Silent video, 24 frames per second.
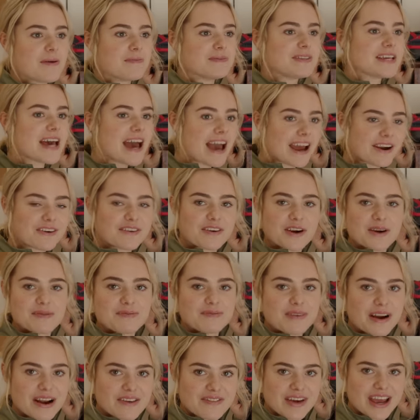tack
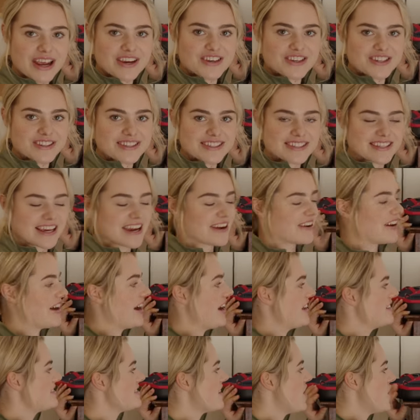room renovation
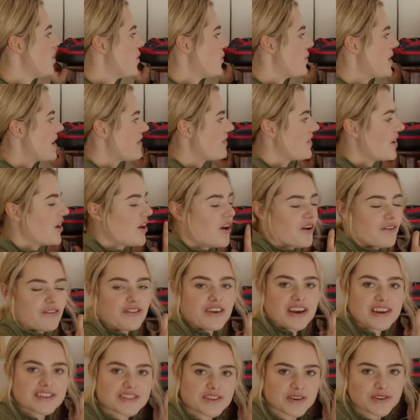series. We have a lot of
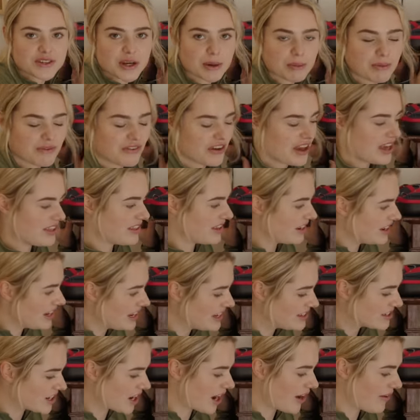things on top of here that
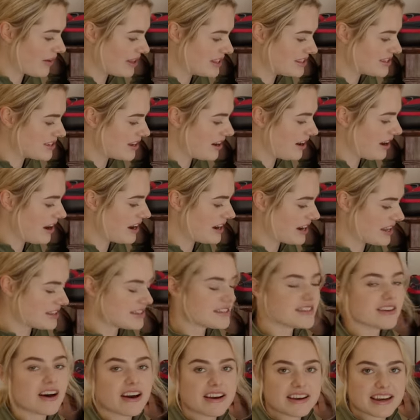need to go inside.
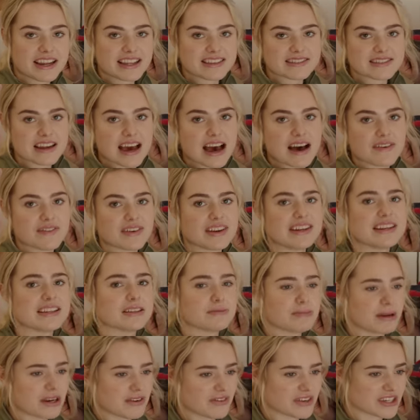Inside needs to have a little
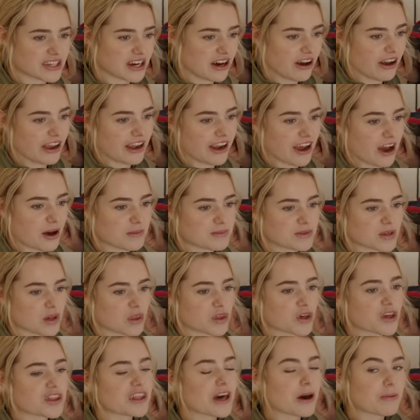bit of a tidy up, so I
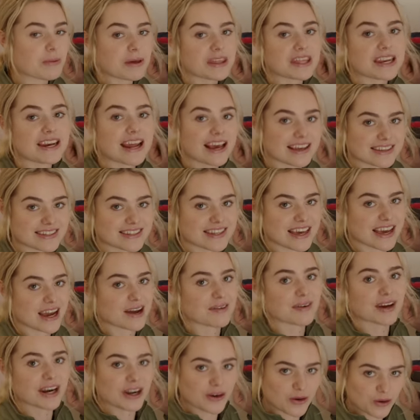thought that'll be the next thing
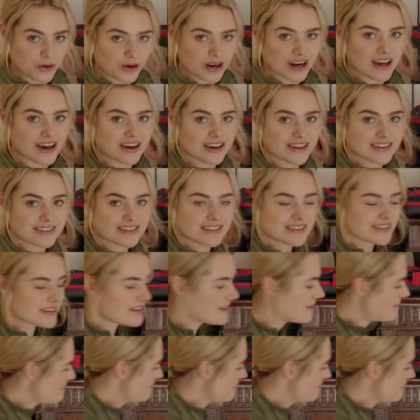I'm going to organise.